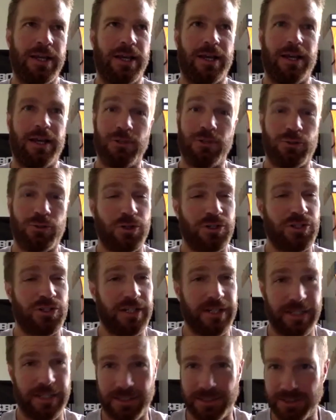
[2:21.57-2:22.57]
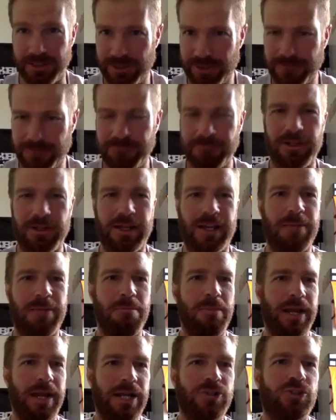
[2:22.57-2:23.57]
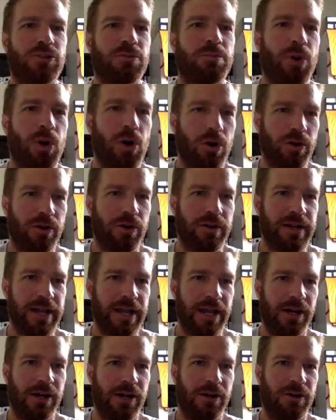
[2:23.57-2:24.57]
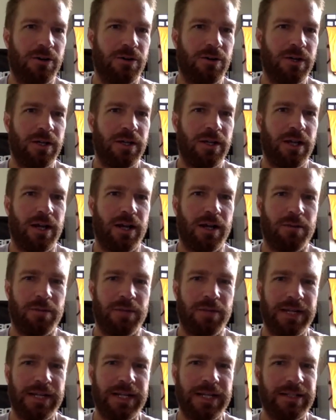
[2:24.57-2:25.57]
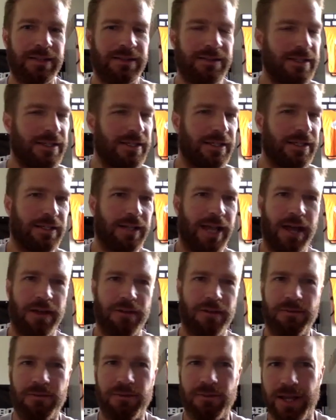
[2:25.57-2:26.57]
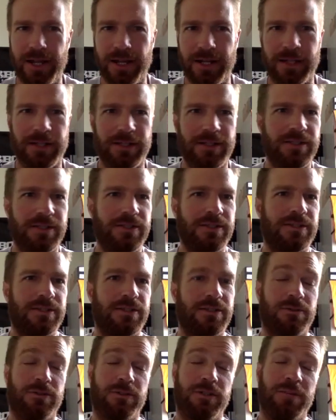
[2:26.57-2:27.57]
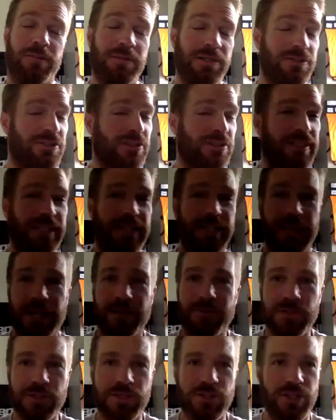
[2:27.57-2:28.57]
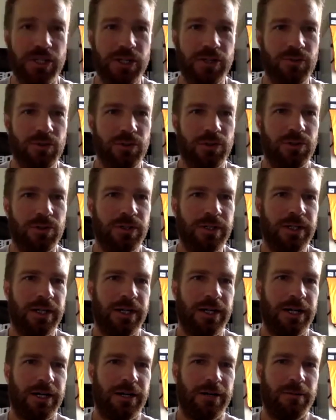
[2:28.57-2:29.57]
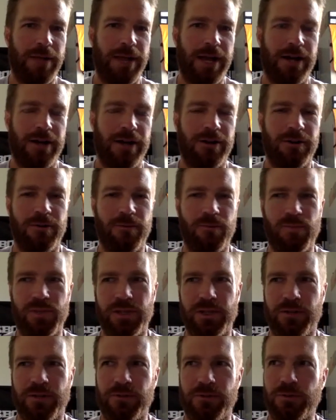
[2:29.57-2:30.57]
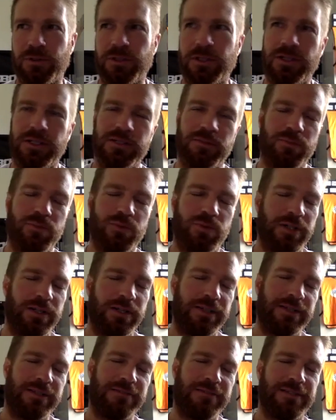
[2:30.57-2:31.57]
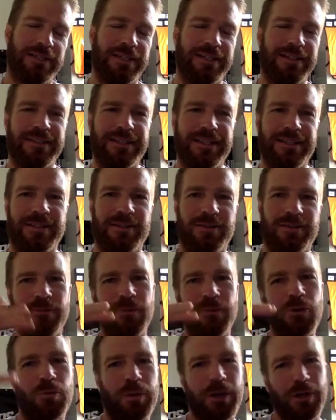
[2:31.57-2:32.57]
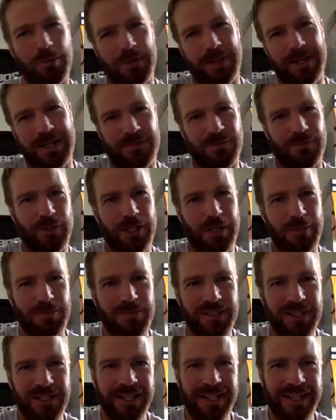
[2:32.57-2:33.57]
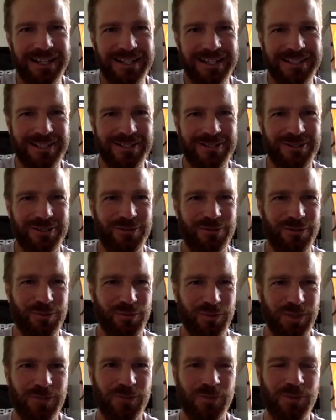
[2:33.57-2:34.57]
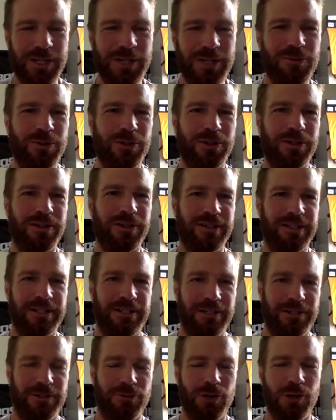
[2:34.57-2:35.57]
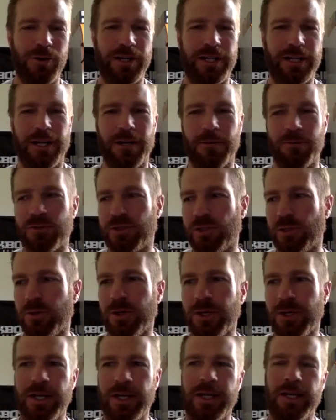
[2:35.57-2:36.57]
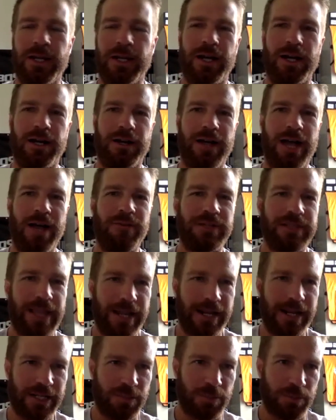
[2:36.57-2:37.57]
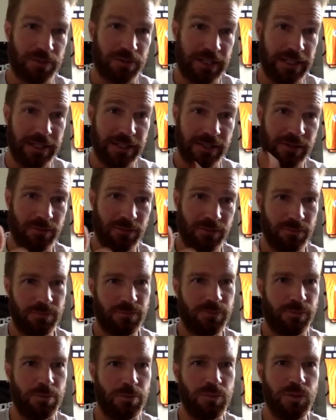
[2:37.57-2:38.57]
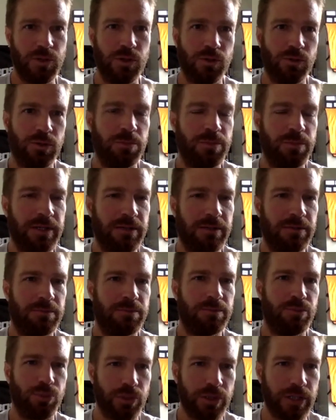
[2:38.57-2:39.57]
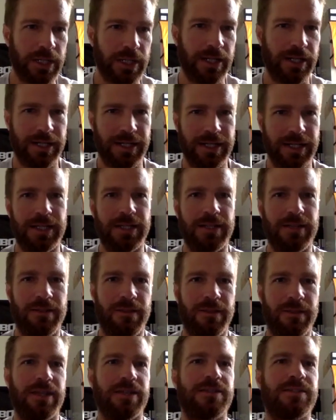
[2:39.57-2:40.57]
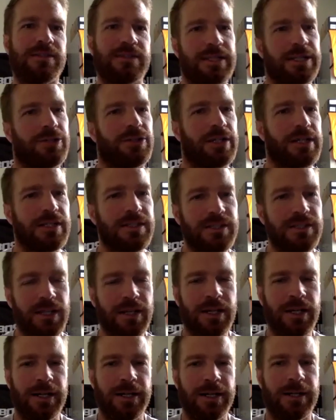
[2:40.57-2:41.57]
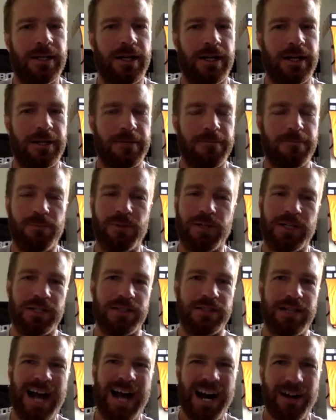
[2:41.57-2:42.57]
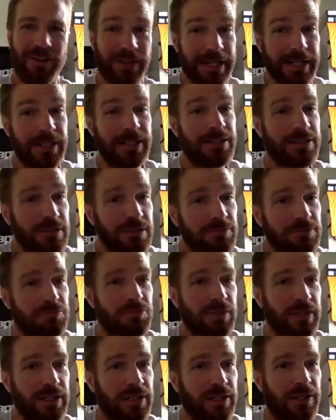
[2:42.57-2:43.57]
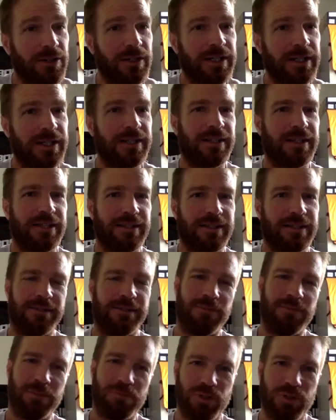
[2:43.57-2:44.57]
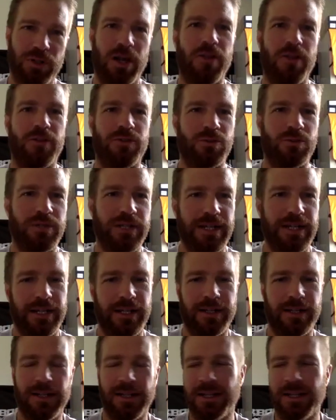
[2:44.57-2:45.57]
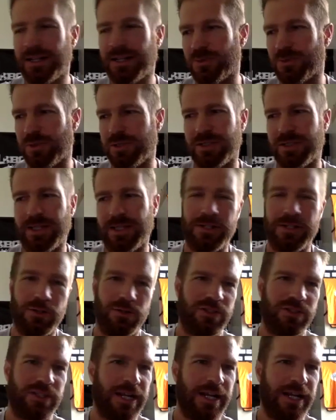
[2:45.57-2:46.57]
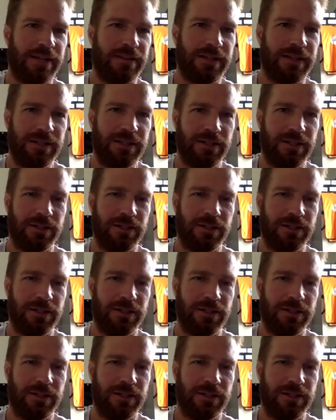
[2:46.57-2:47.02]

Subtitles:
nutrition is a major part now in anything athletics, or just in life in general. How for case in point, the food pyramid has flipped essentially from when we were growing up. So having that expertise from you will be brilliant in this series, because I'll need it, and then I'm sure others will need it, because what's that new saying that